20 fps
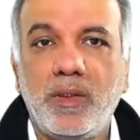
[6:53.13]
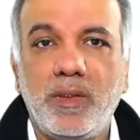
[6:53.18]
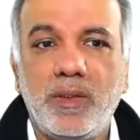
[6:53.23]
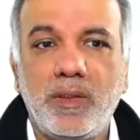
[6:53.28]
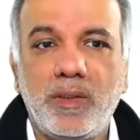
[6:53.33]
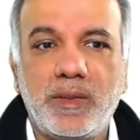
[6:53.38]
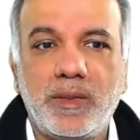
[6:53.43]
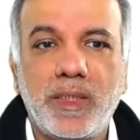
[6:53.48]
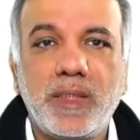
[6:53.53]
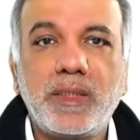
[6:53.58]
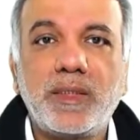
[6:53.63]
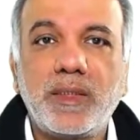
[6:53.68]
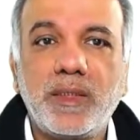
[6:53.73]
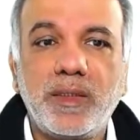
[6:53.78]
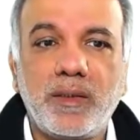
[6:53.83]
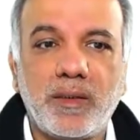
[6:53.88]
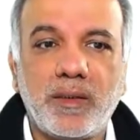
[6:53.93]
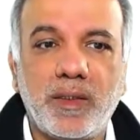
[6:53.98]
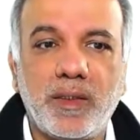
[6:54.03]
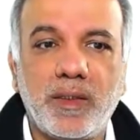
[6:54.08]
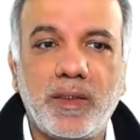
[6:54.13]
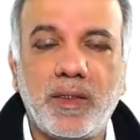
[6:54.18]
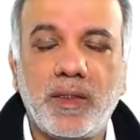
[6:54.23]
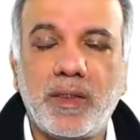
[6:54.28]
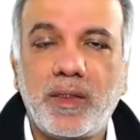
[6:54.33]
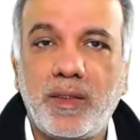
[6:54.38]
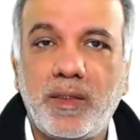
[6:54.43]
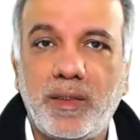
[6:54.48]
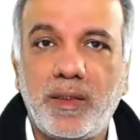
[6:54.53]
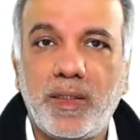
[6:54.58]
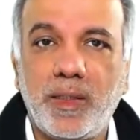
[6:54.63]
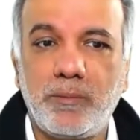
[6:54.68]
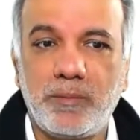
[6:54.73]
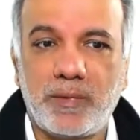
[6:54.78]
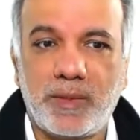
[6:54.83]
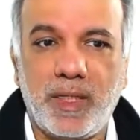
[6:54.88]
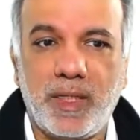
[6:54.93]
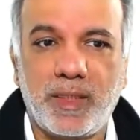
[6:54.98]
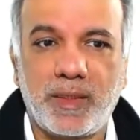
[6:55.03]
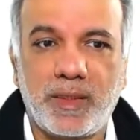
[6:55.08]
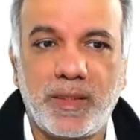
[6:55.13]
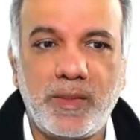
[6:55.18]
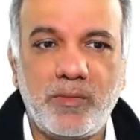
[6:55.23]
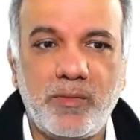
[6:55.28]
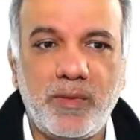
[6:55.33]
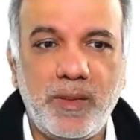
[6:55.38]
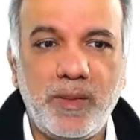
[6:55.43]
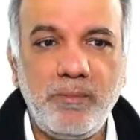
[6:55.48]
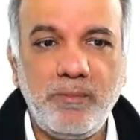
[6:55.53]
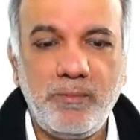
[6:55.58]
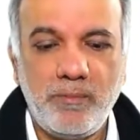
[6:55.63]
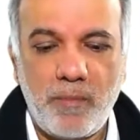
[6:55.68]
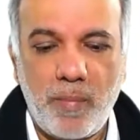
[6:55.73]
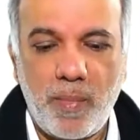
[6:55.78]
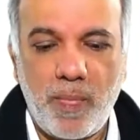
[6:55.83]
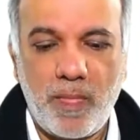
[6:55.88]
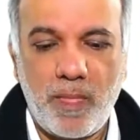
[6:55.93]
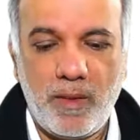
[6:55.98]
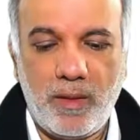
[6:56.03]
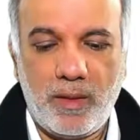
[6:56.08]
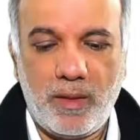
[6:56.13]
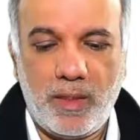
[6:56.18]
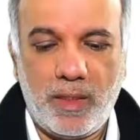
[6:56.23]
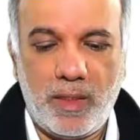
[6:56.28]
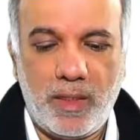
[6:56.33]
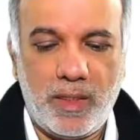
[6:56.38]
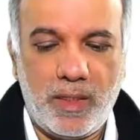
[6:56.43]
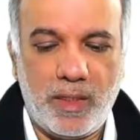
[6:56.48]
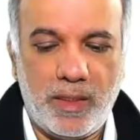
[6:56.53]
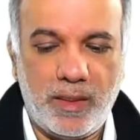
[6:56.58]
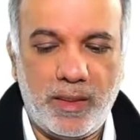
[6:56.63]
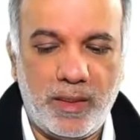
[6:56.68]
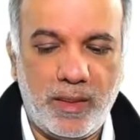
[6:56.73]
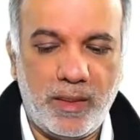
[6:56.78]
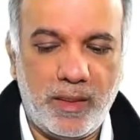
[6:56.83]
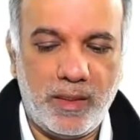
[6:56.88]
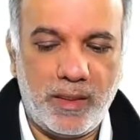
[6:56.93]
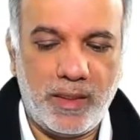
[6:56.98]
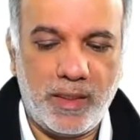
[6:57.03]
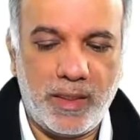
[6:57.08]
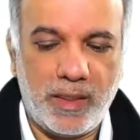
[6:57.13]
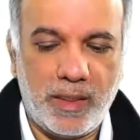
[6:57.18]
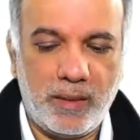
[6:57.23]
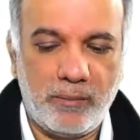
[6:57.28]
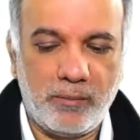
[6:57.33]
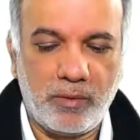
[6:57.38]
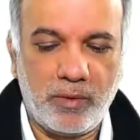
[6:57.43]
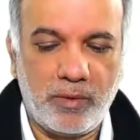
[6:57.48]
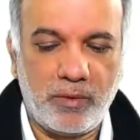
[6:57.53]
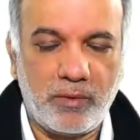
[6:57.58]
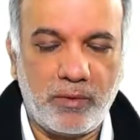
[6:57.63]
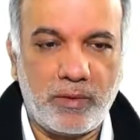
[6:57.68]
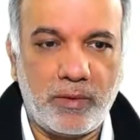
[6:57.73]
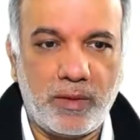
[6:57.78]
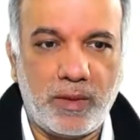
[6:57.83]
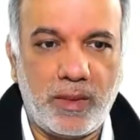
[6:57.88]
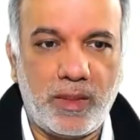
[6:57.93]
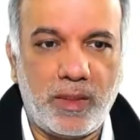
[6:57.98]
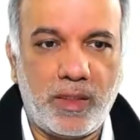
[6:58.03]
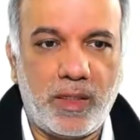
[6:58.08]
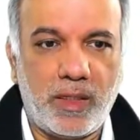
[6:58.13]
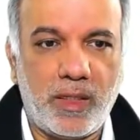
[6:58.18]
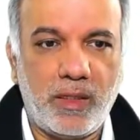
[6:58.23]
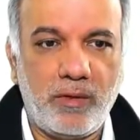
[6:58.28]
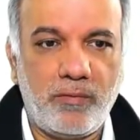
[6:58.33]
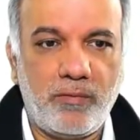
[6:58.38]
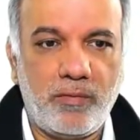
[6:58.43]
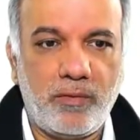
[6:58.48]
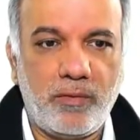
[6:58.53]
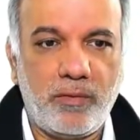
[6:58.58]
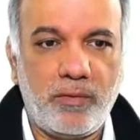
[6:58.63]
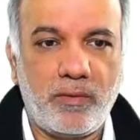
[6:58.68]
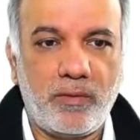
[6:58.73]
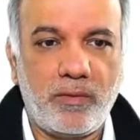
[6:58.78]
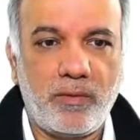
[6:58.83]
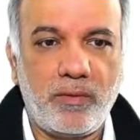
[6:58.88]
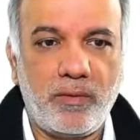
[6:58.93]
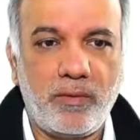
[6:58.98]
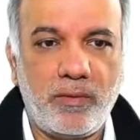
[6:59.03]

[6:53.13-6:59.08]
such terms like this one. And then I'm going to say iPhone